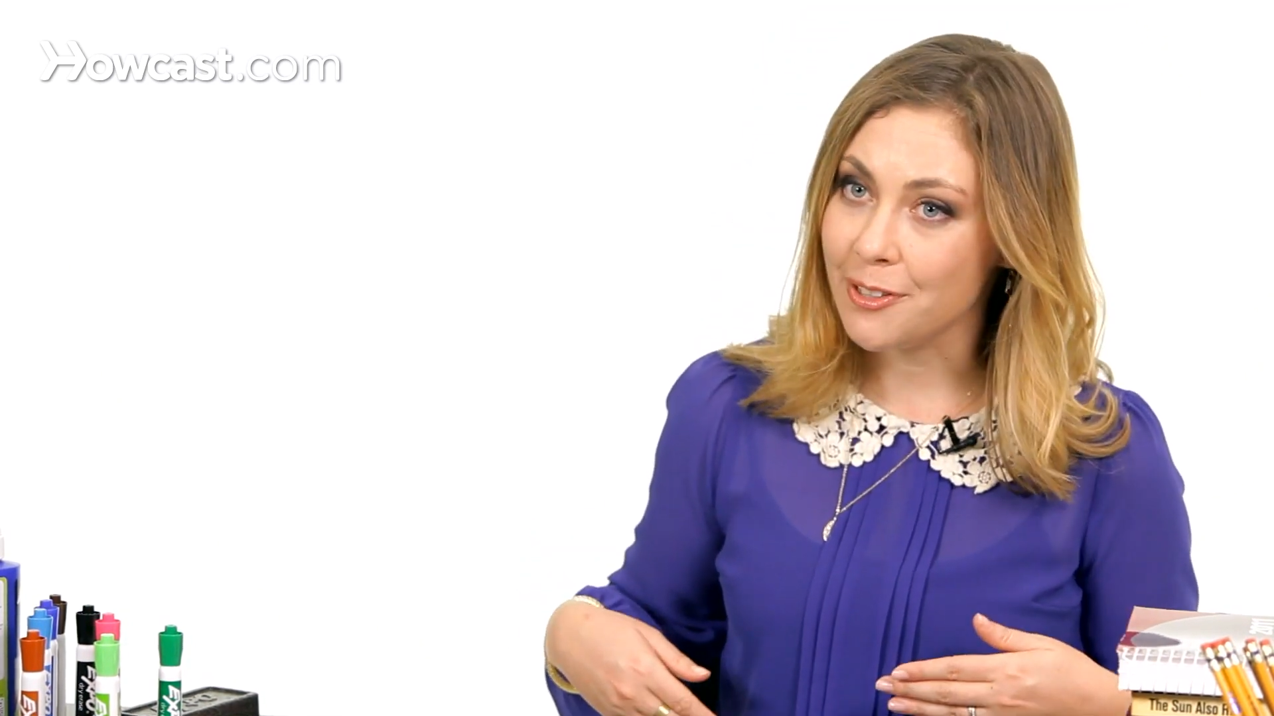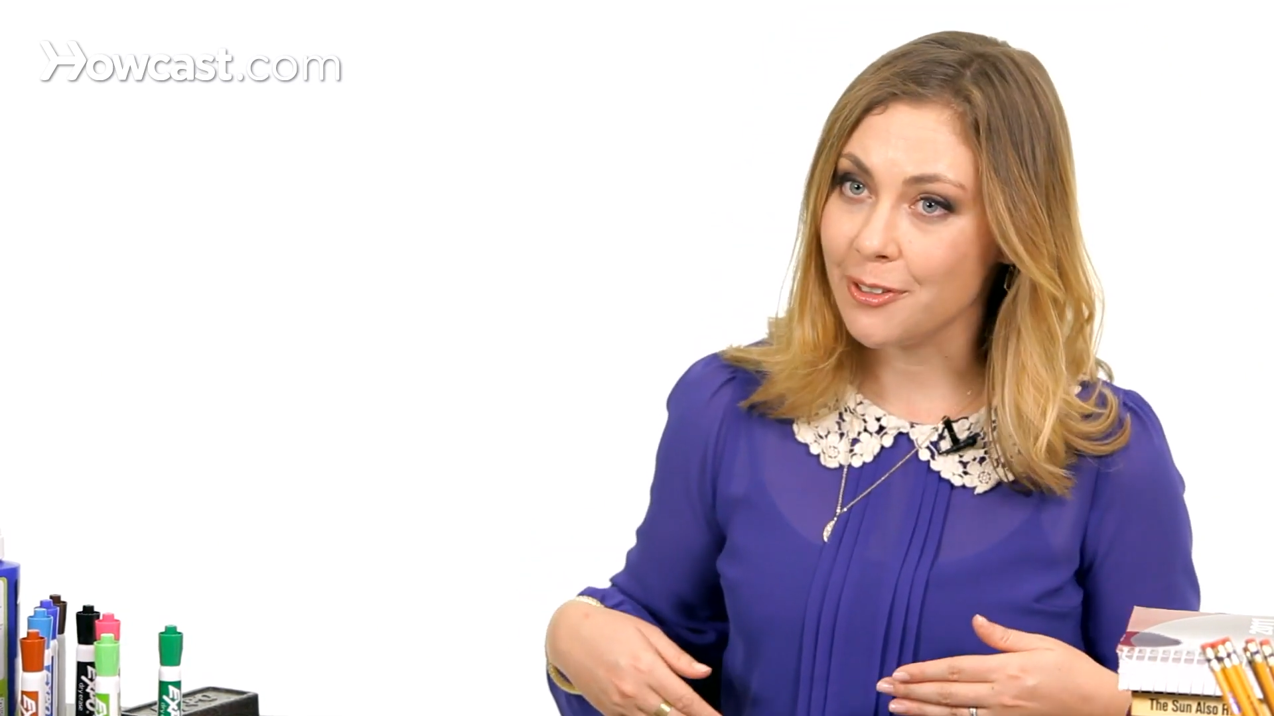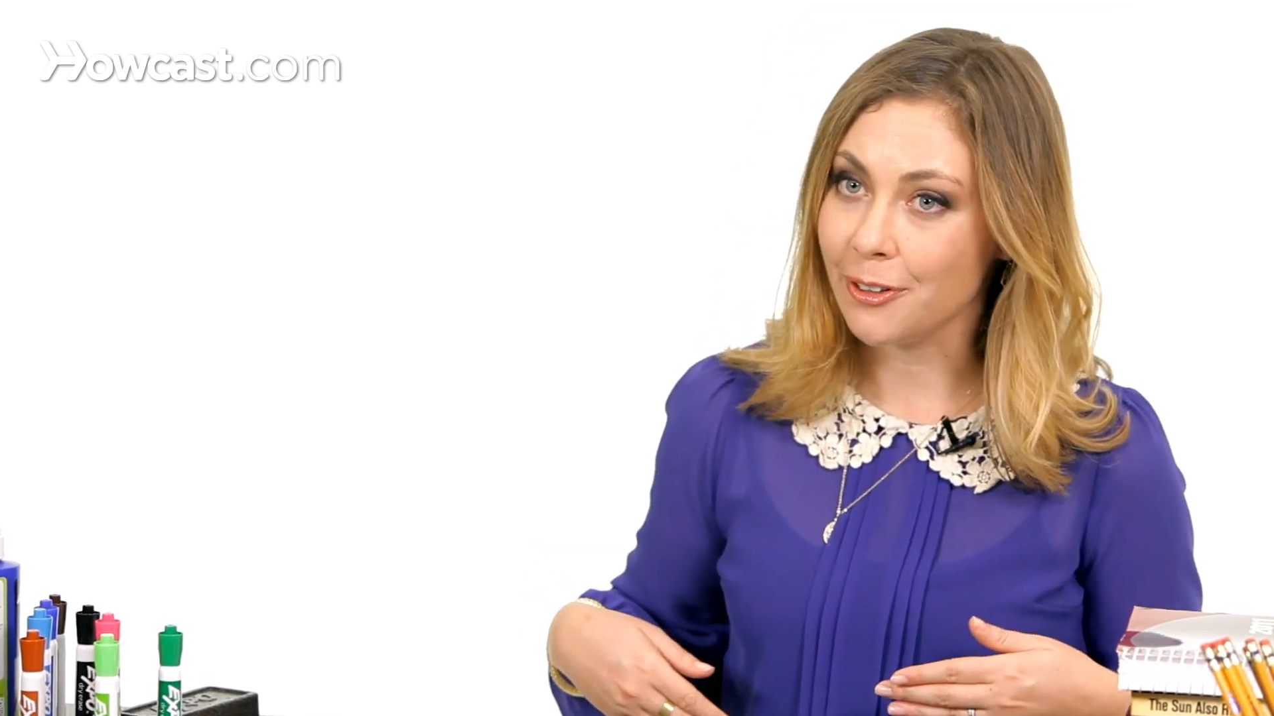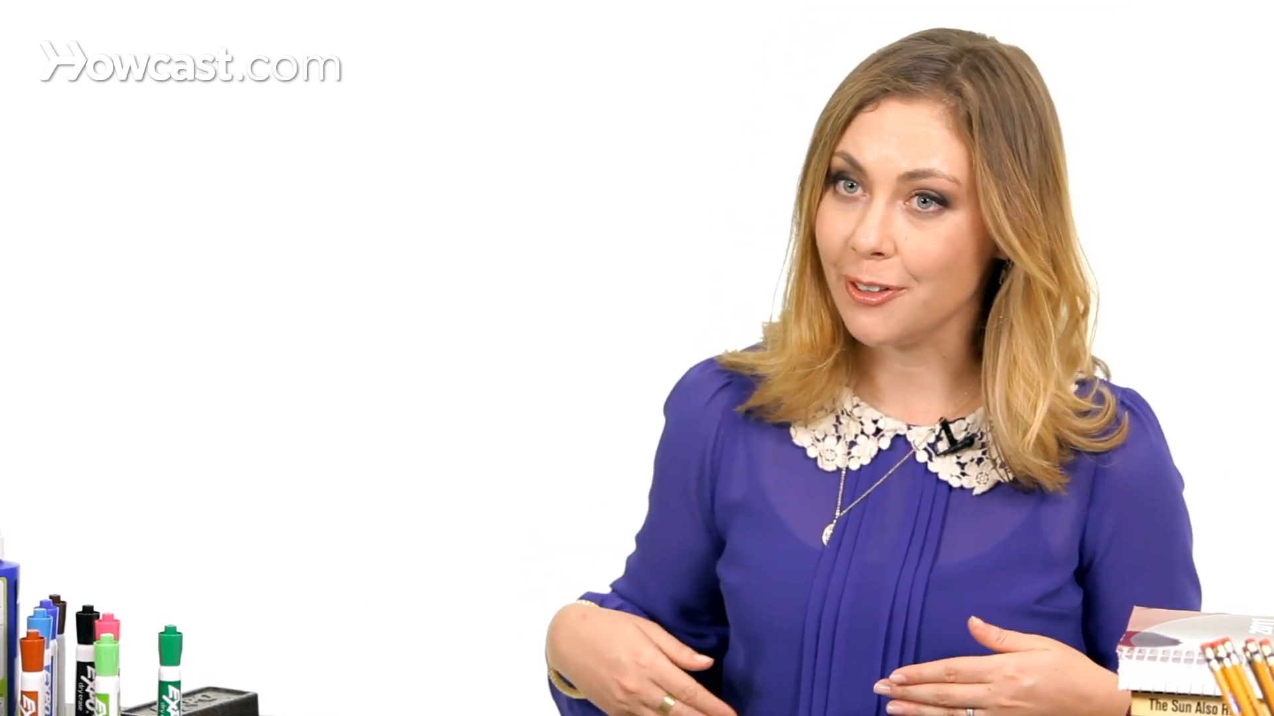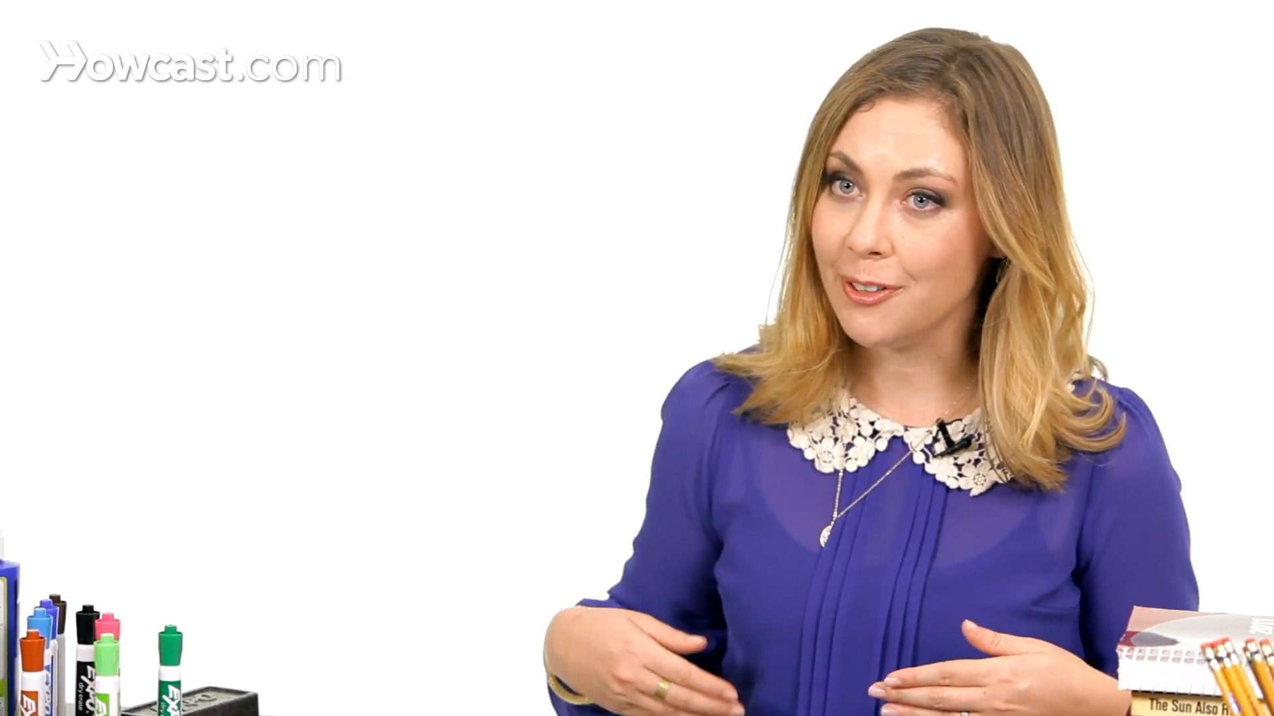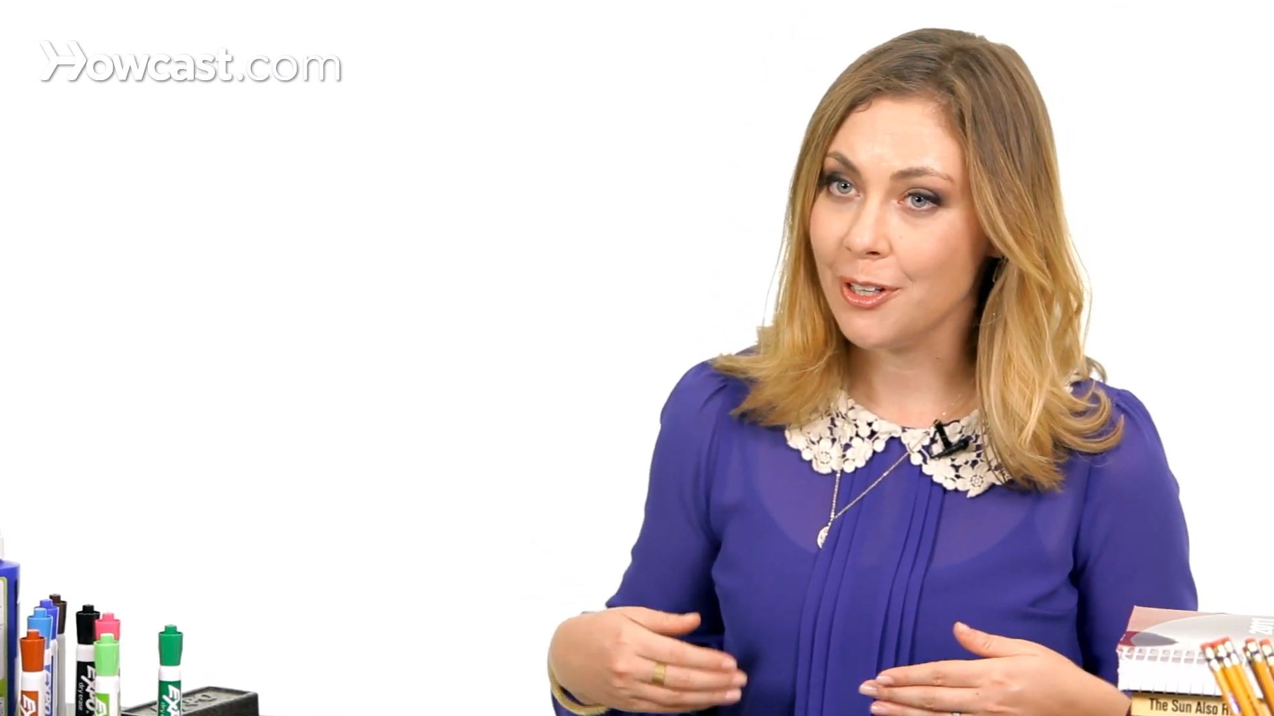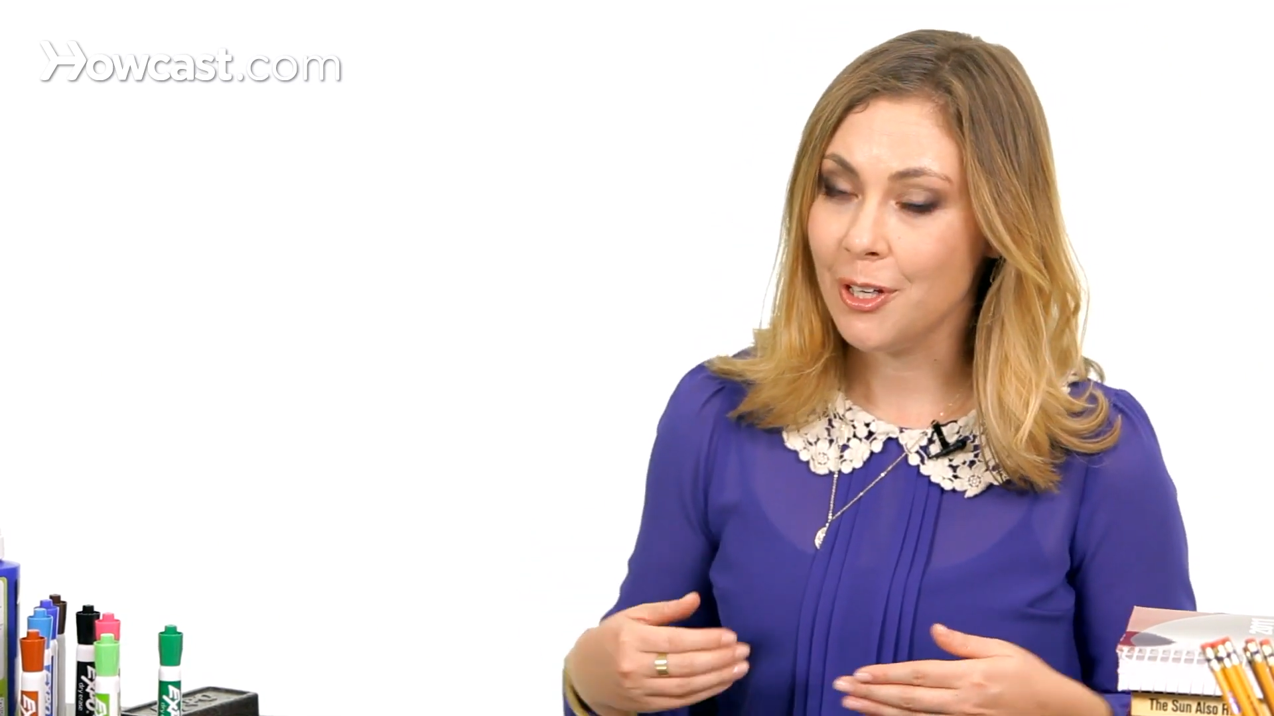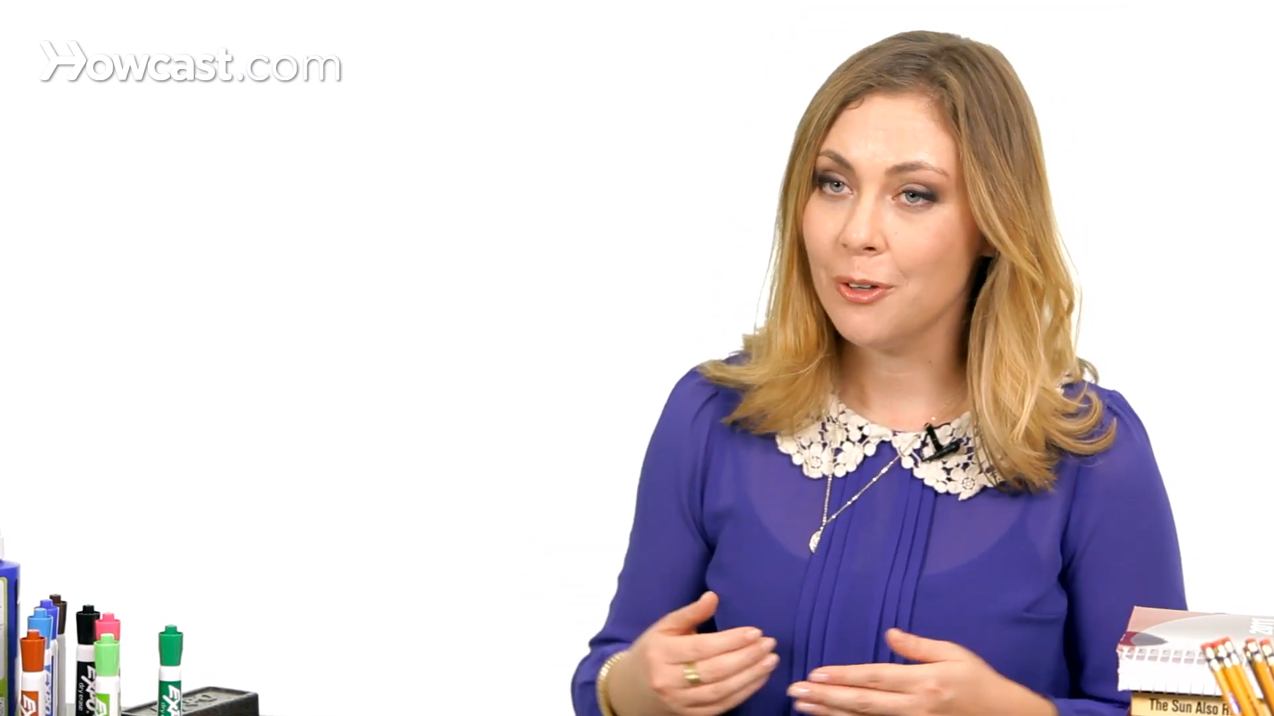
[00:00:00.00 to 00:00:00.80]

skirt,